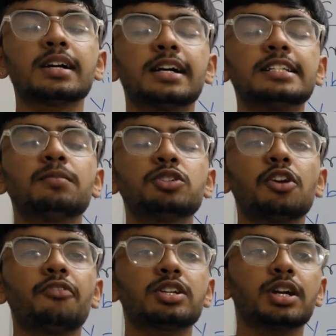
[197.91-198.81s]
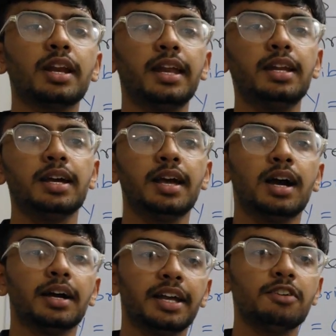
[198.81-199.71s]
consumption function, and
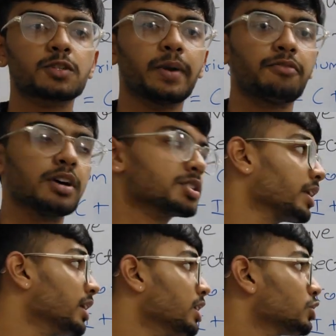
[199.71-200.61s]
investment function.